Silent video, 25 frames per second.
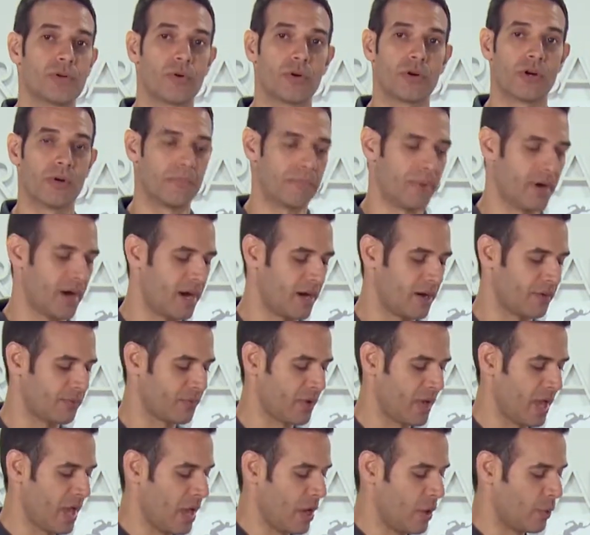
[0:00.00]
or above,
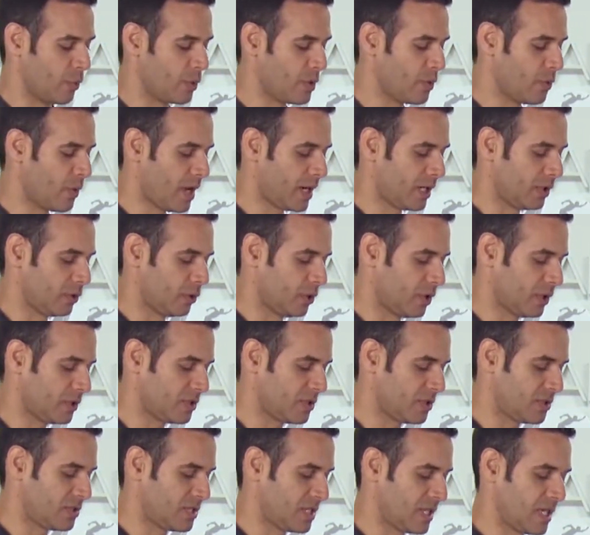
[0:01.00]
we want to look
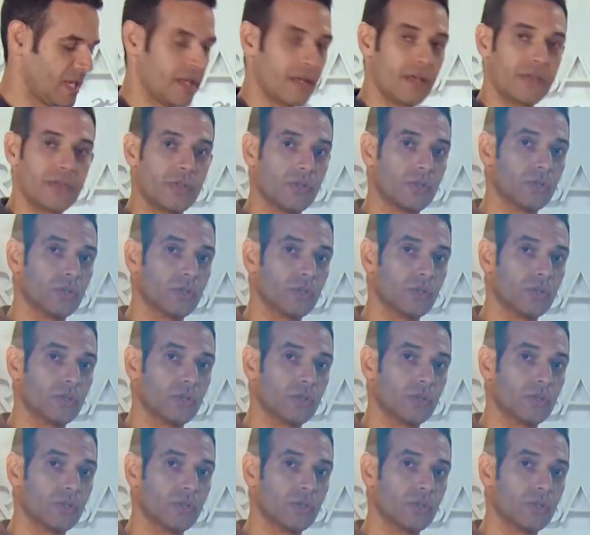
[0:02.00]
to see the